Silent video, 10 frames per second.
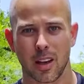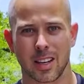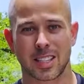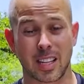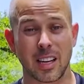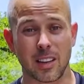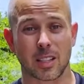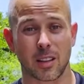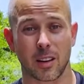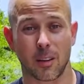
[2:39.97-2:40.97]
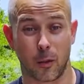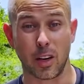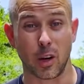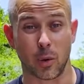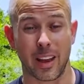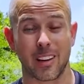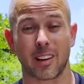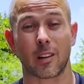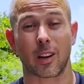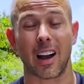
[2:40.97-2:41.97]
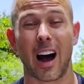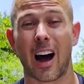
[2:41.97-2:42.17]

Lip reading: see this video, and it could